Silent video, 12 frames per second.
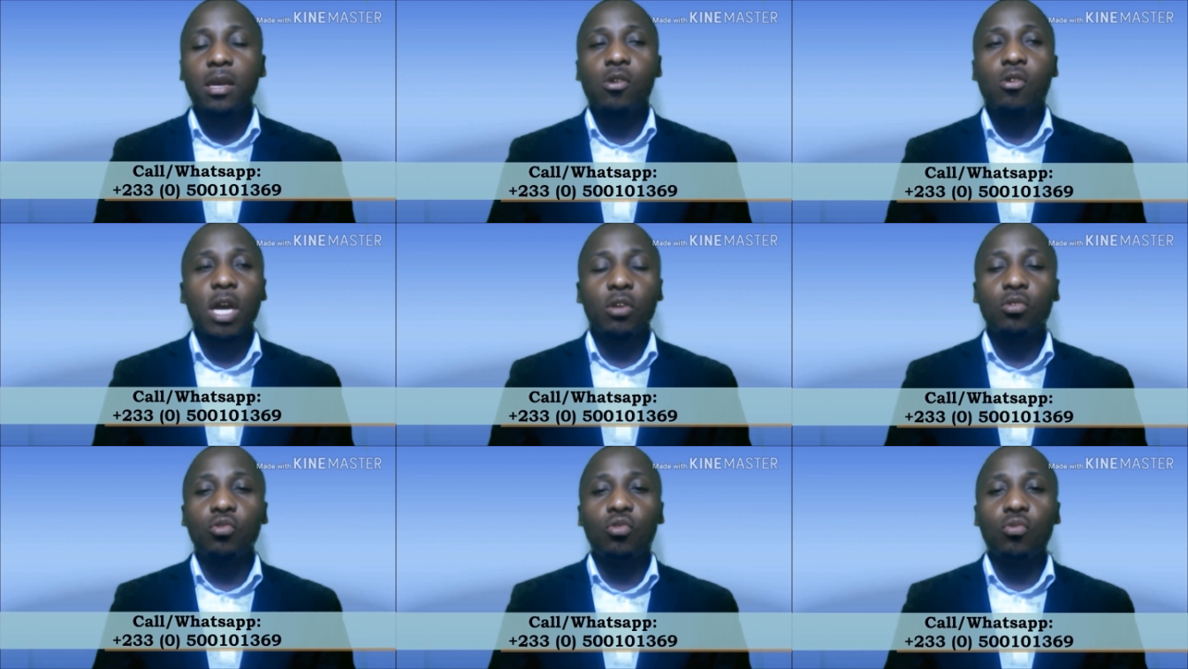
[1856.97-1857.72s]
Or I
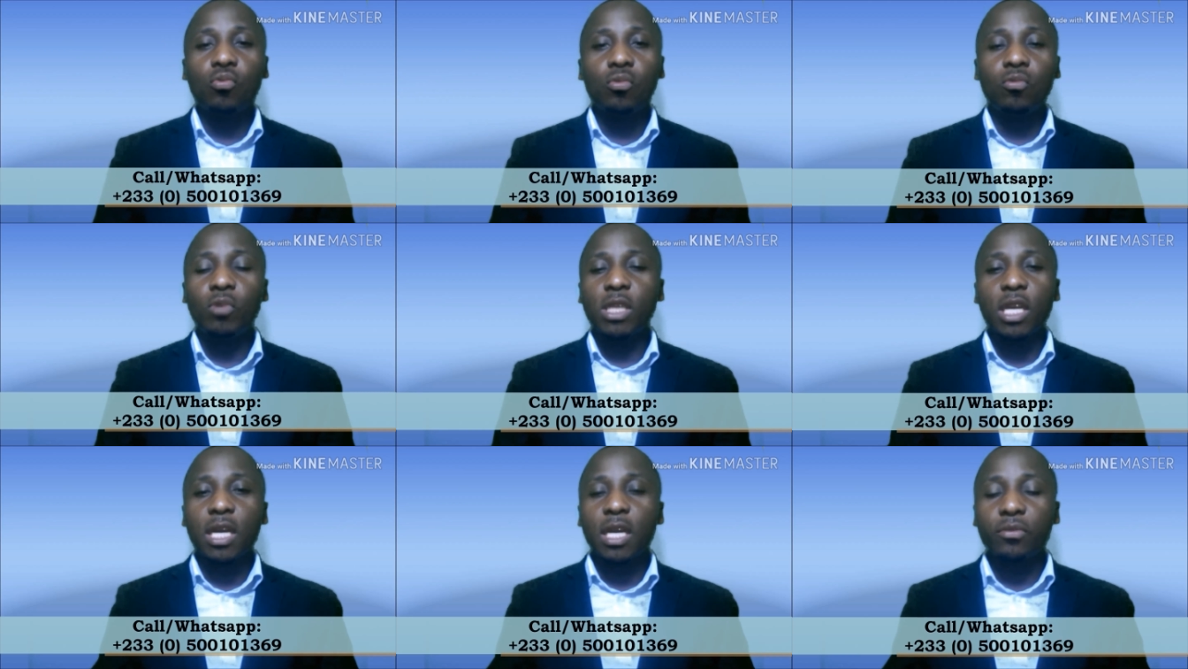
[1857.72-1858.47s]
don't know which
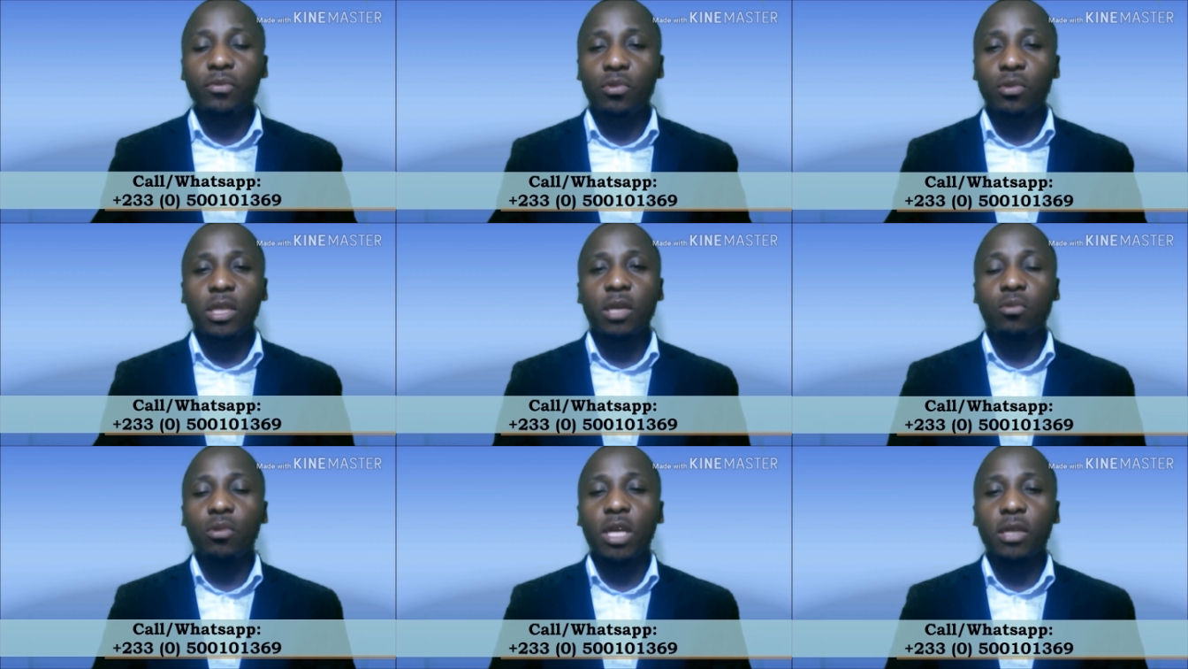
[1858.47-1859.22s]
other country you need a
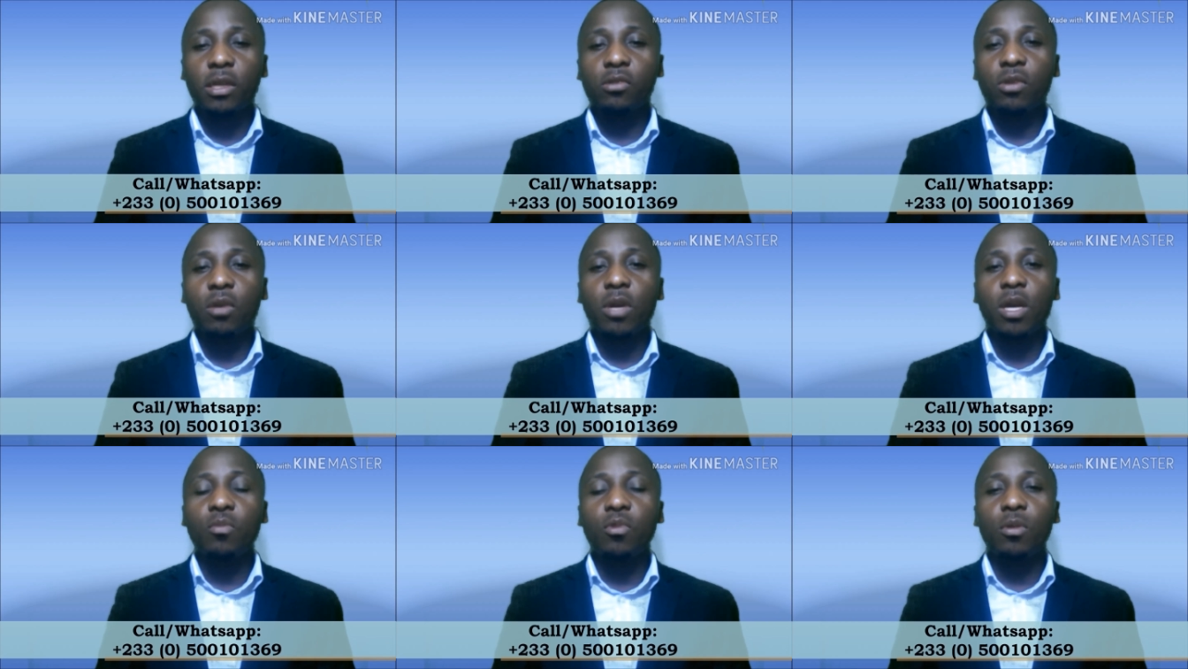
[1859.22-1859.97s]
collateral to
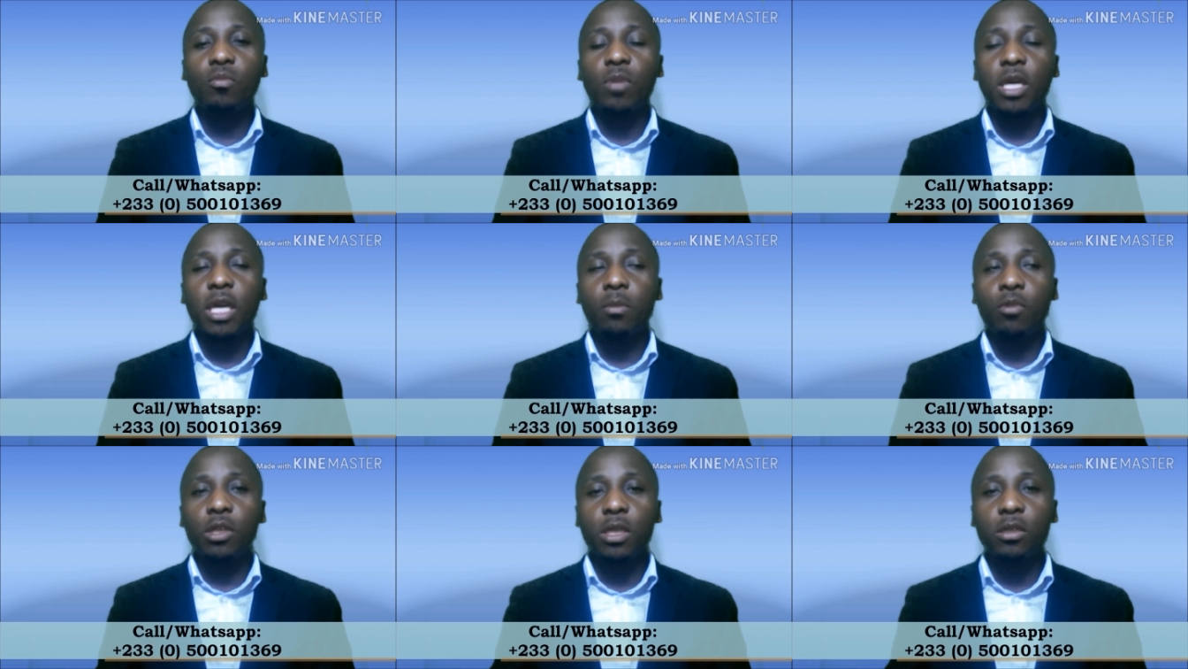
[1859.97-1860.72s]
acquire a
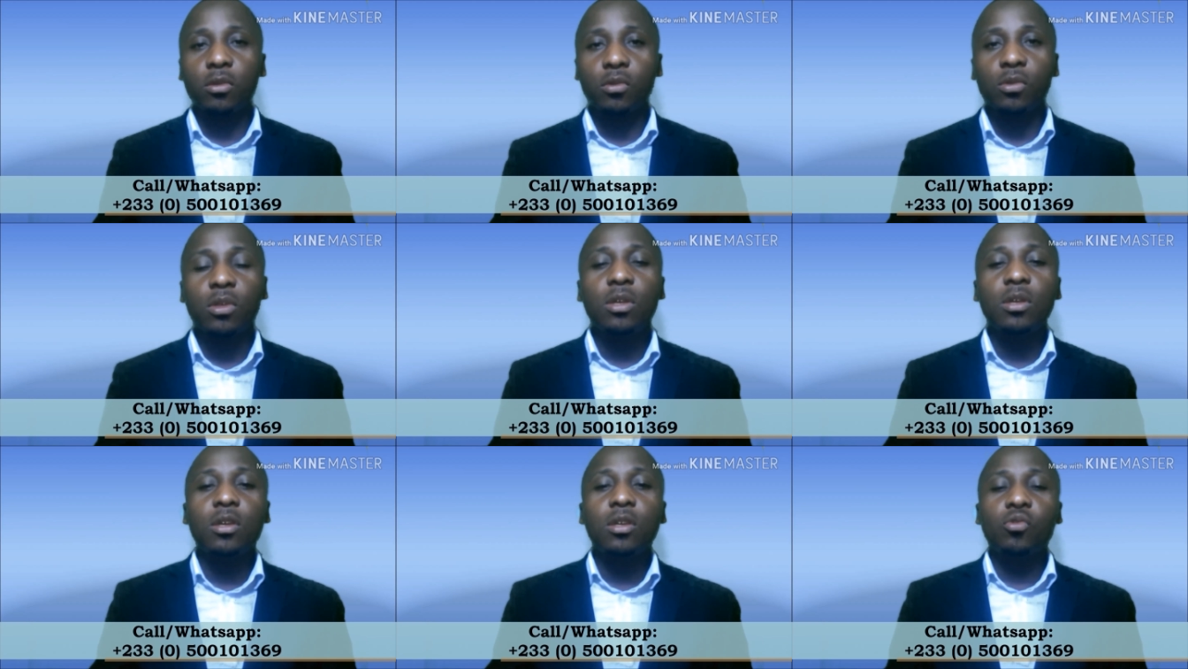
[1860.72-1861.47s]
mortgage loan.
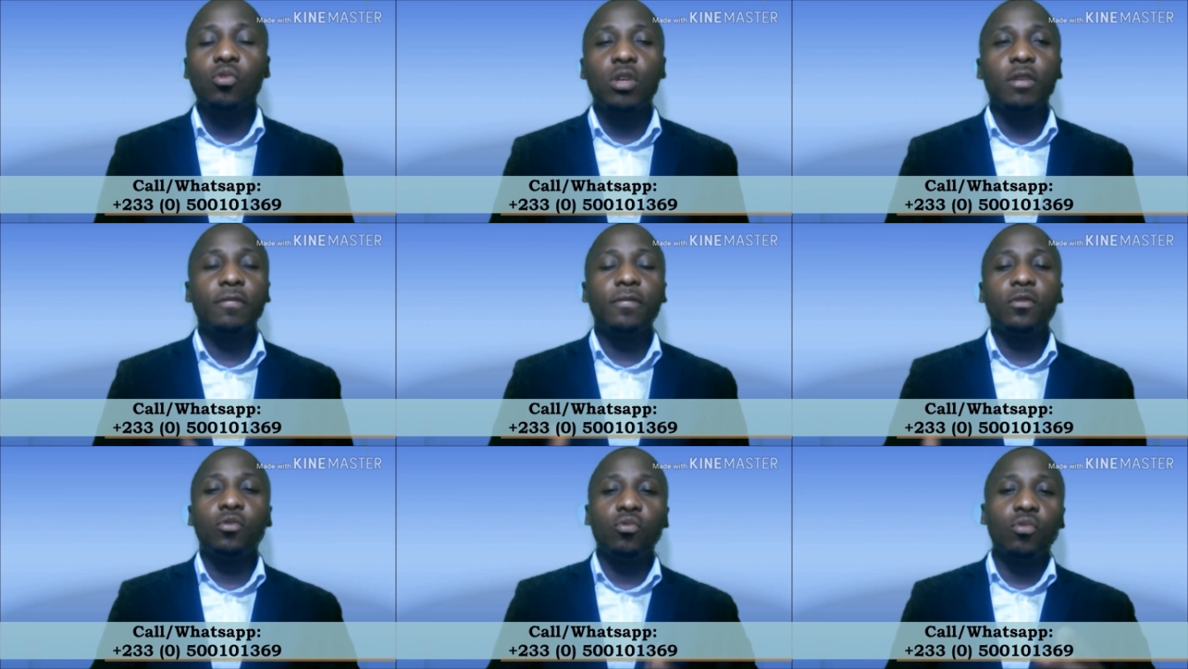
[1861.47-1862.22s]
So if
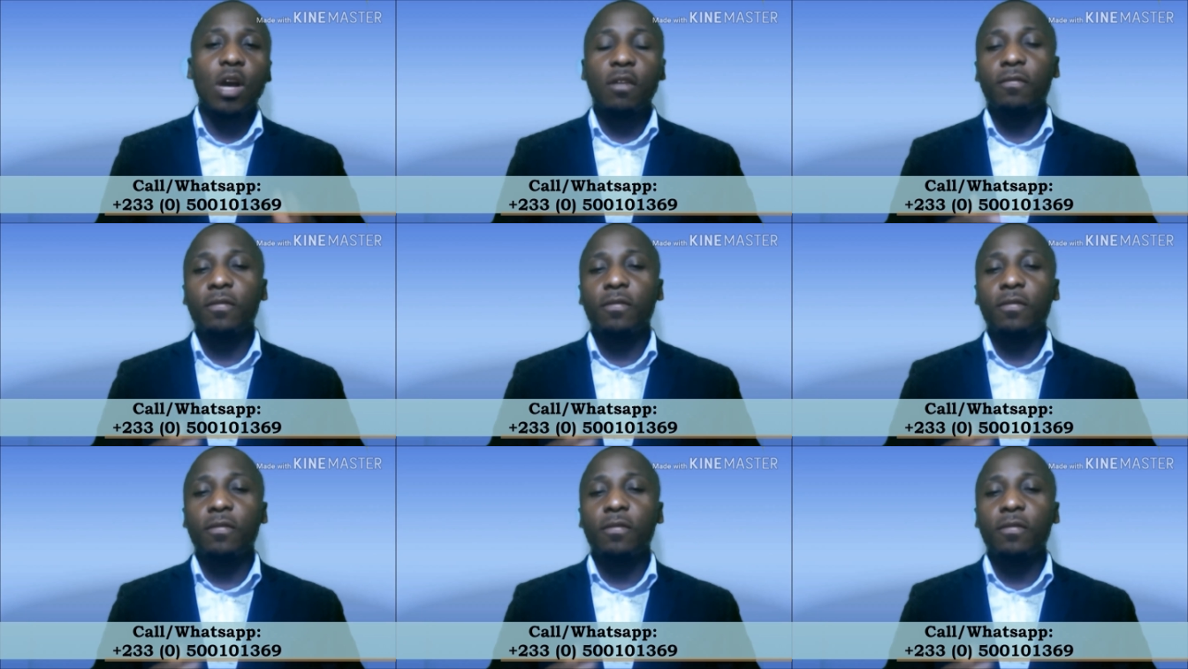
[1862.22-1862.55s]
you have